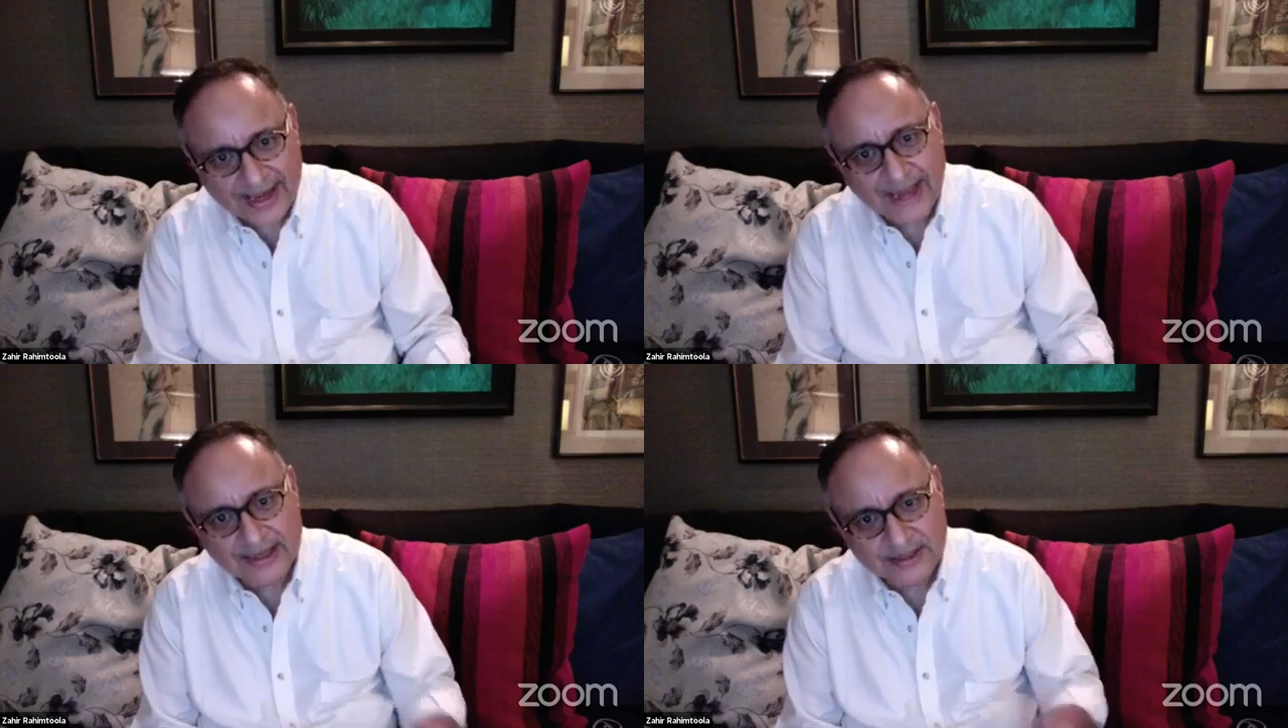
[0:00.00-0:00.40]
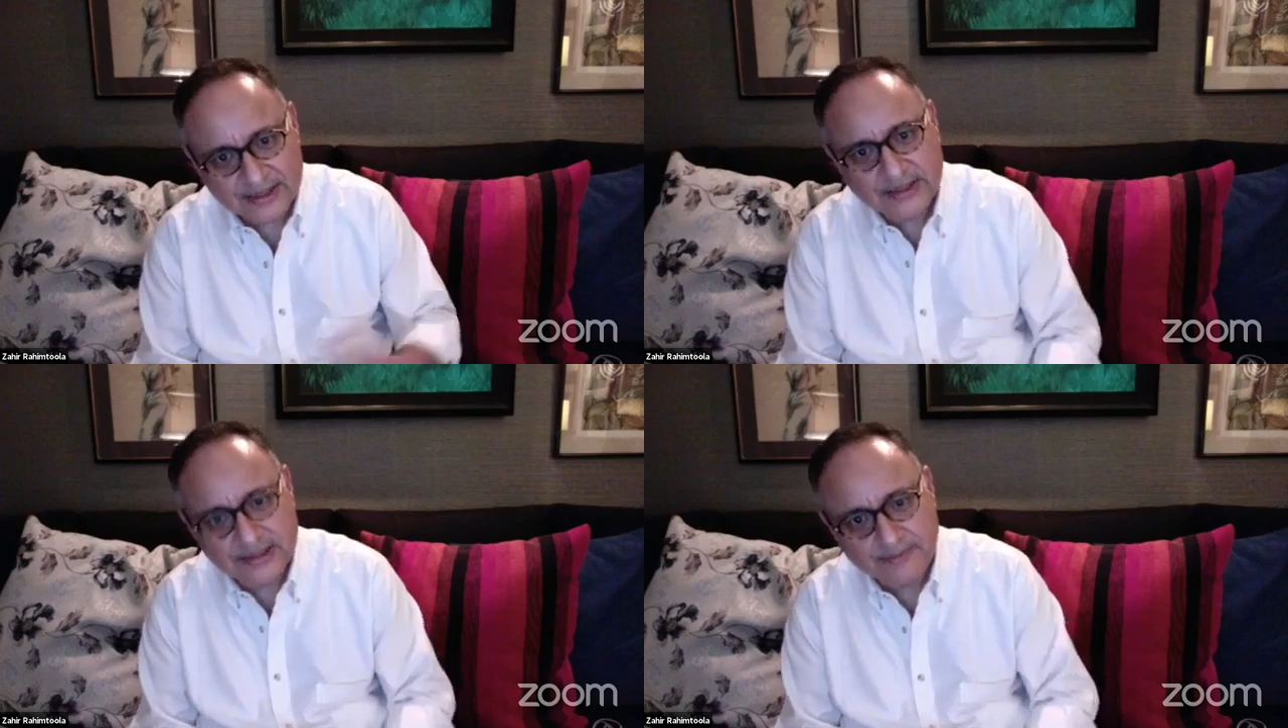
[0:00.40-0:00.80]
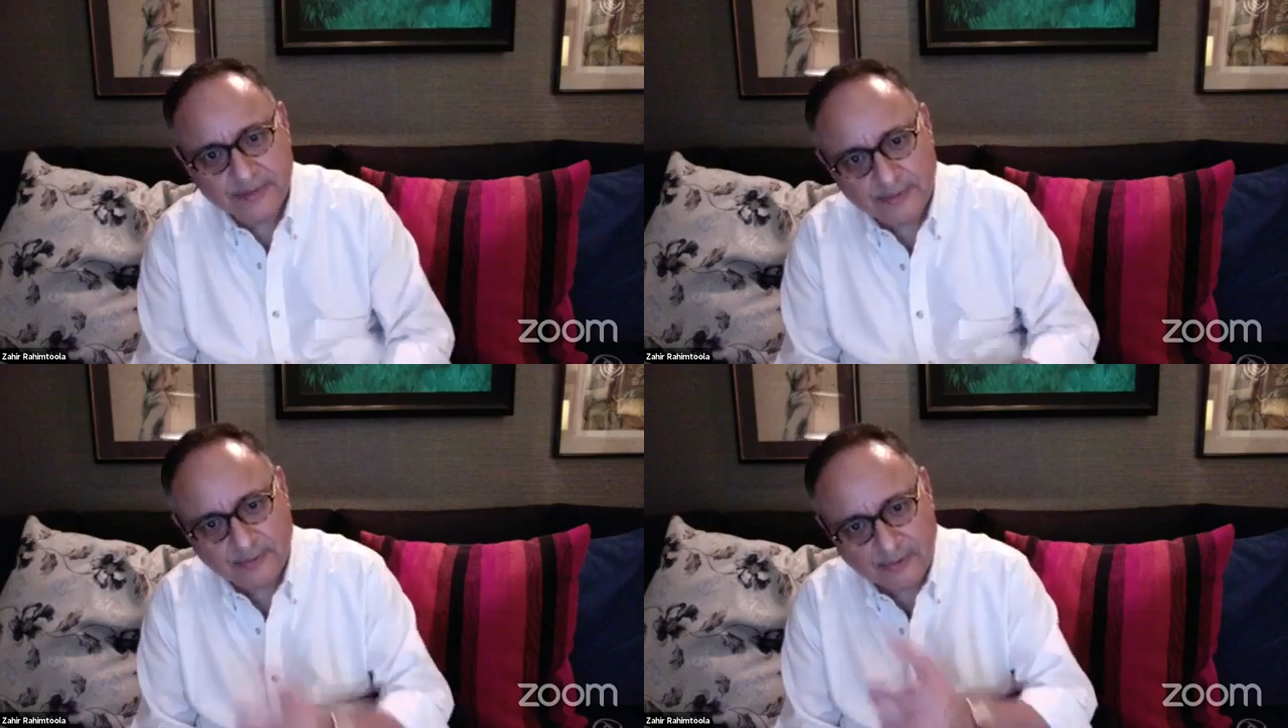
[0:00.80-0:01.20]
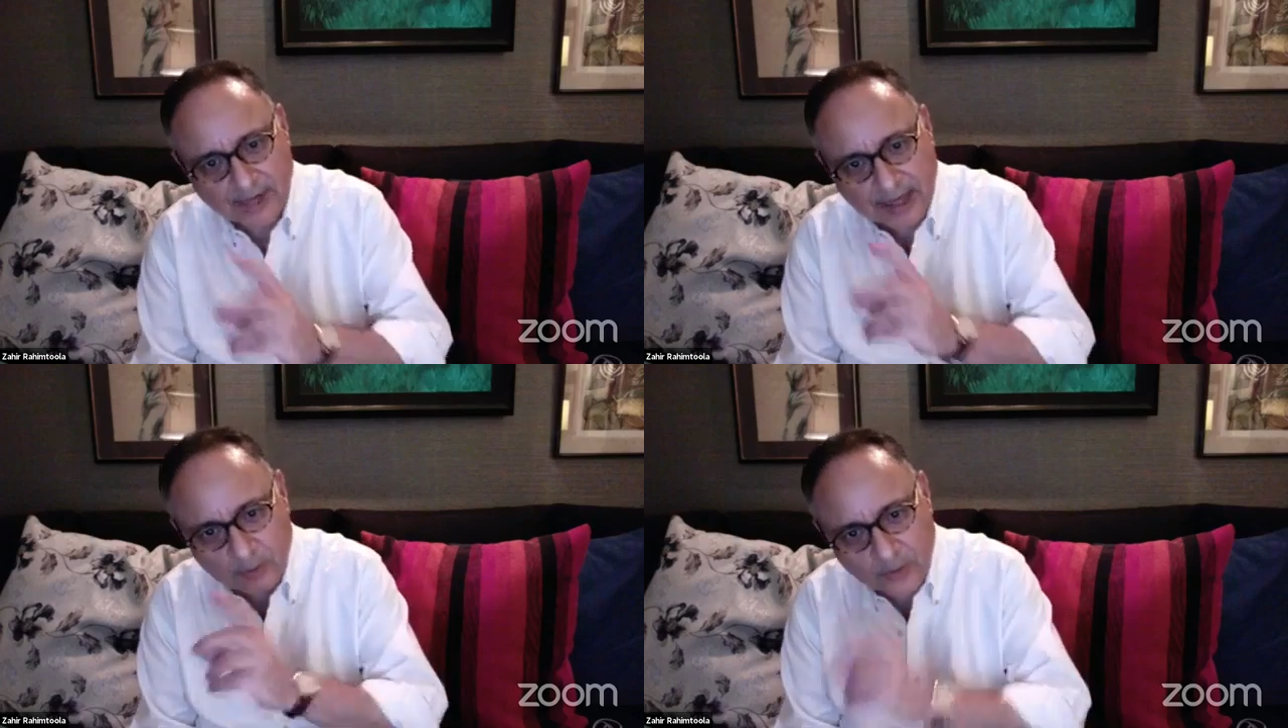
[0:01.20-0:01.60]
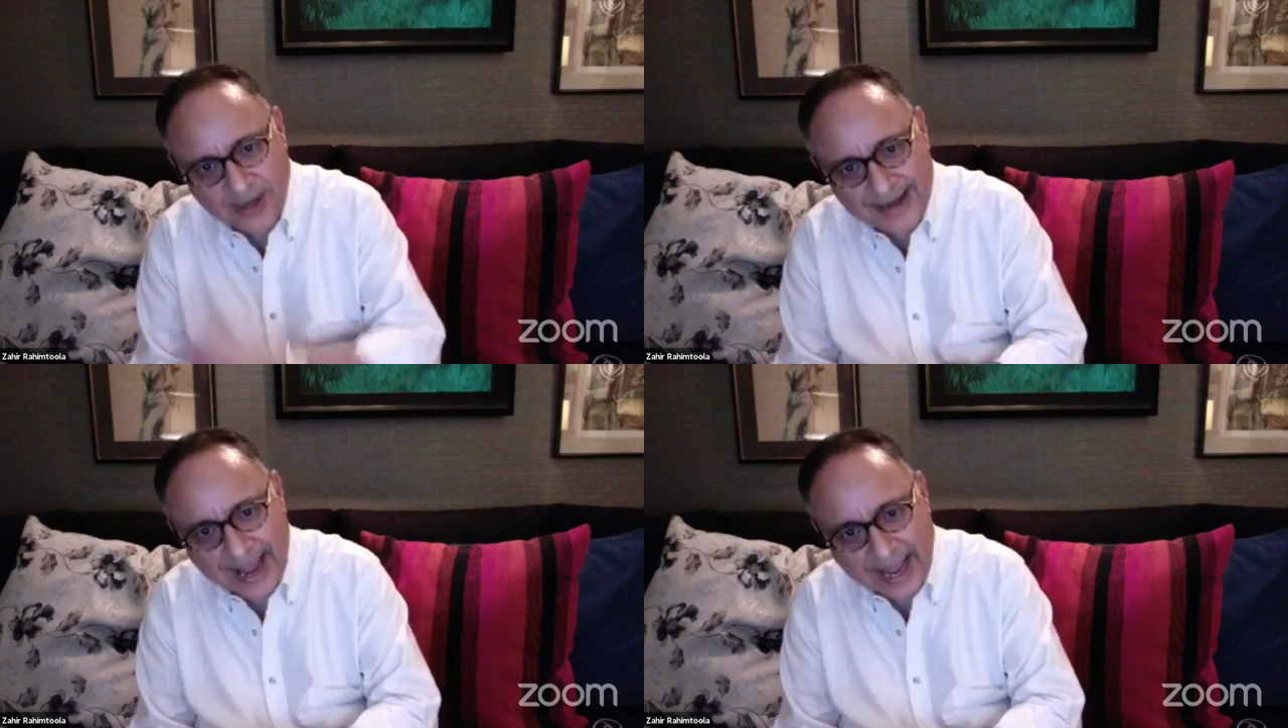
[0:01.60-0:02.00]
And just simply by that
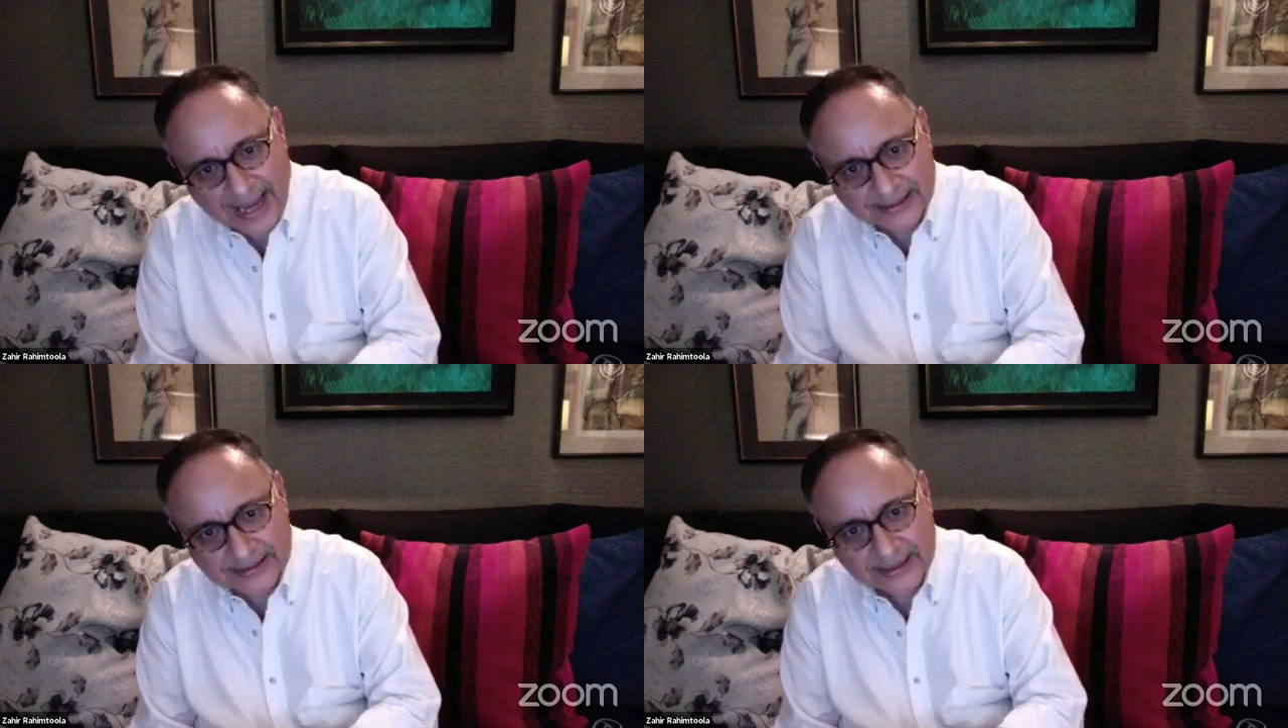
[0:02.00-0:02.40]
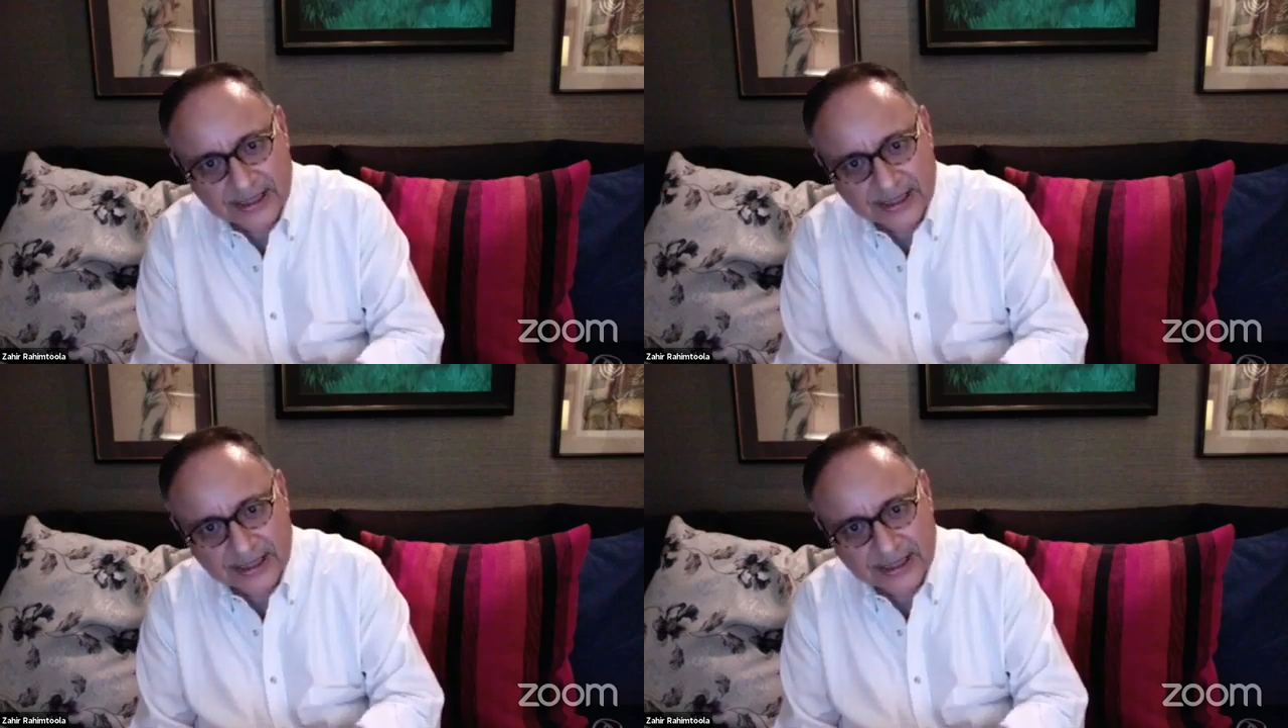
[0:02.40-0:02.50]
one act,